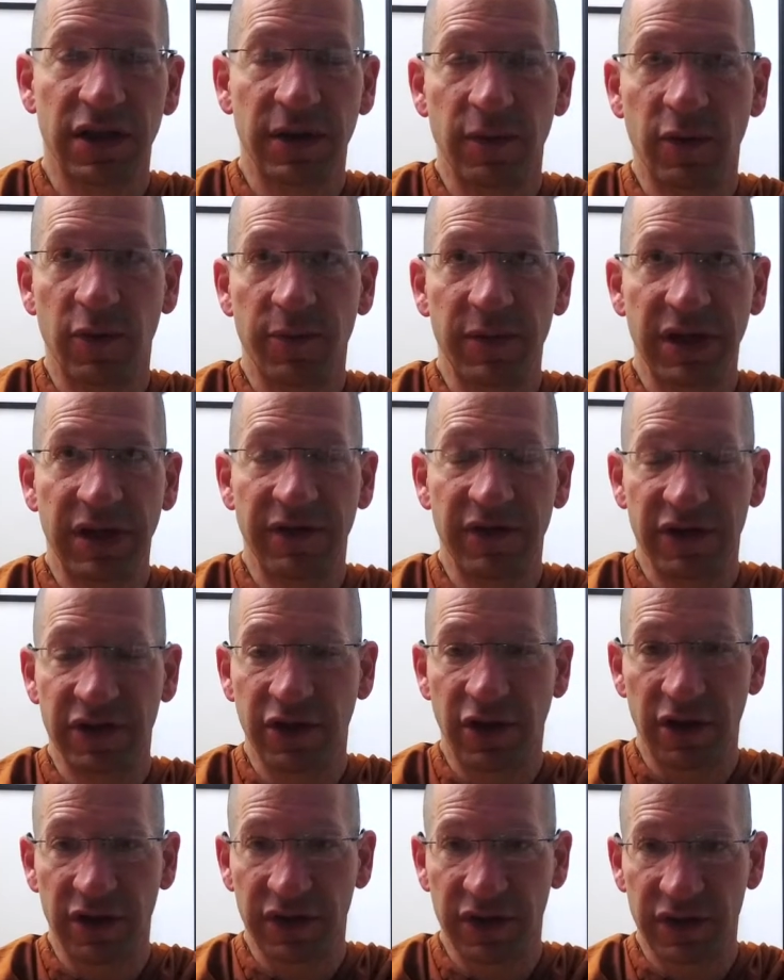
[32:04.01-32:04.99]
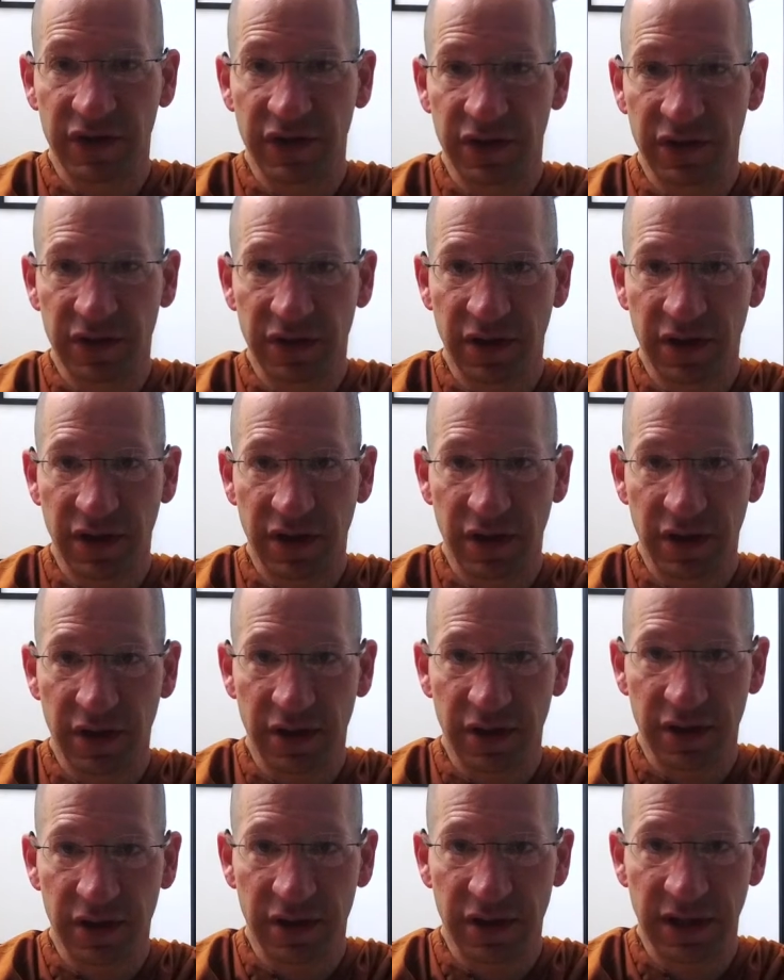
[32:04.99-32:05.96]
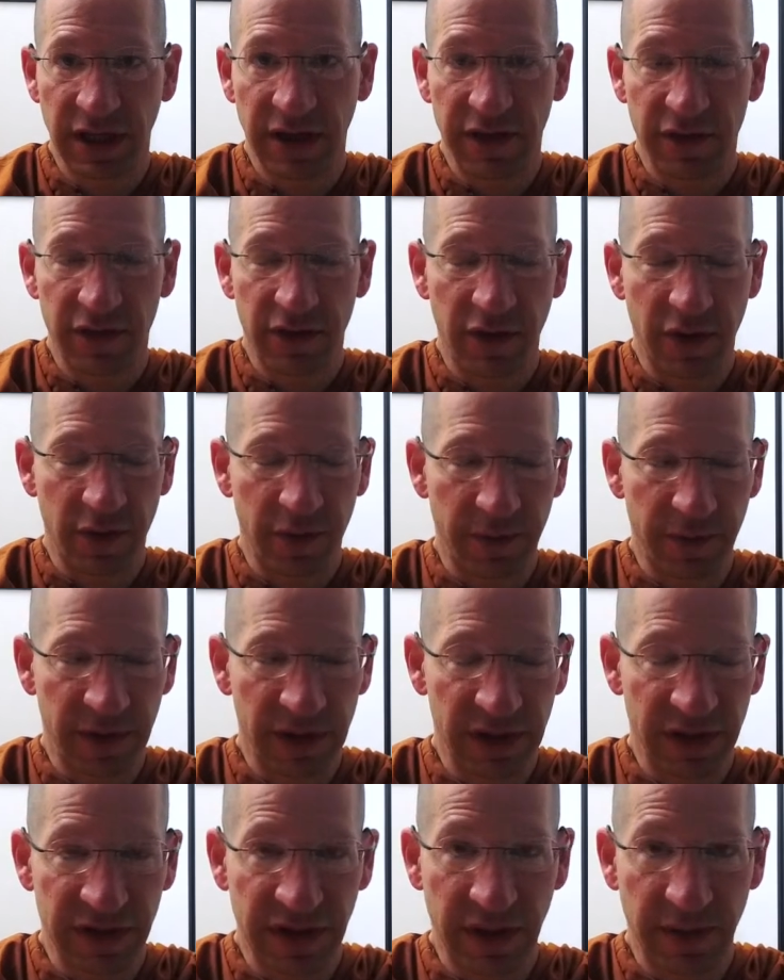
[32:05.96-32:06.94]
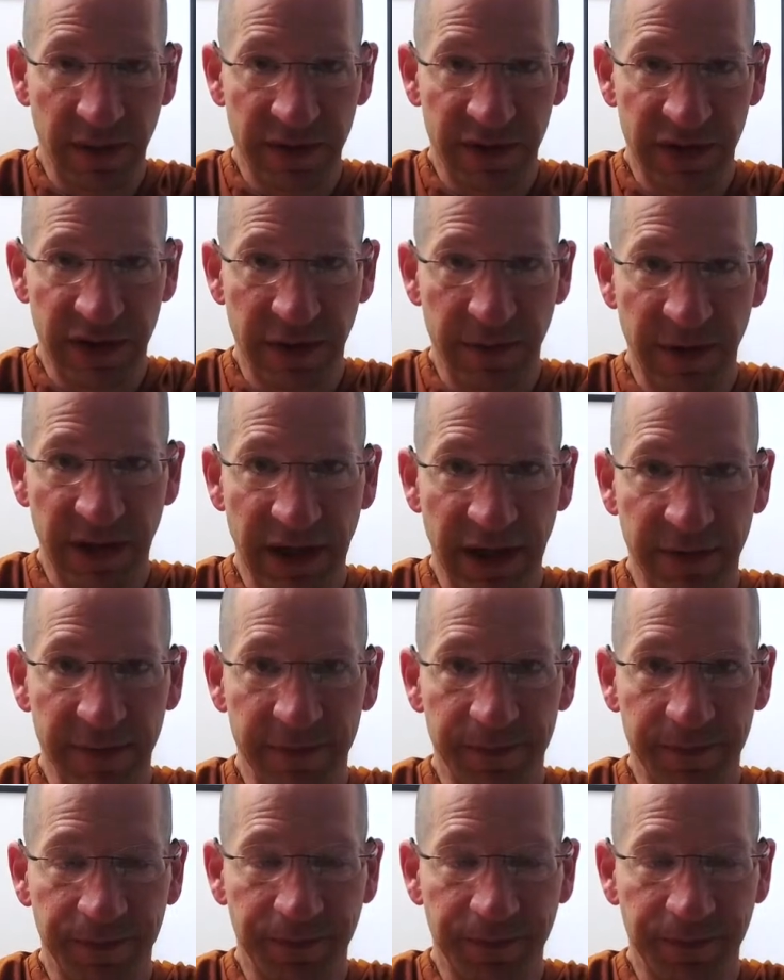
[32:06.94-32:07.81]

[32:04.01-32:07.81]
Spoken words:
They won't be giving talks together, though. At least that wasn't the plan.